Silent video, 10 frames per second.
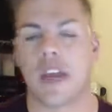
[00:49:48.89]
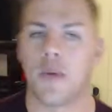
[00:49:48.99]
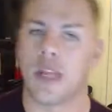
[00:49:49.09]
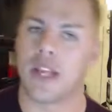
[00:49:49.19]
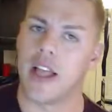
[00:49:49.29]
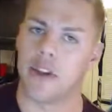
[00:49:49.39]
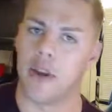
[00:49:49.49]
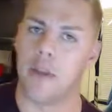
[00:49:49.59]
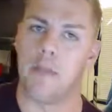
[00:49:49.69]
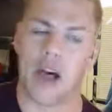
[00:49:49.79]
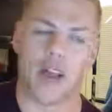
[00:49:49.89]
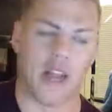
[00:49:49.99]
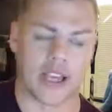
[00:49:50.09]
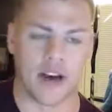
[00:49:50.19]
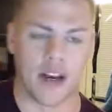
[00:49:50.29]
and ringing that little bell
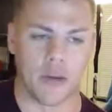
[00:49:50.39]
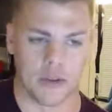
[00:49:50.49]
icon, which is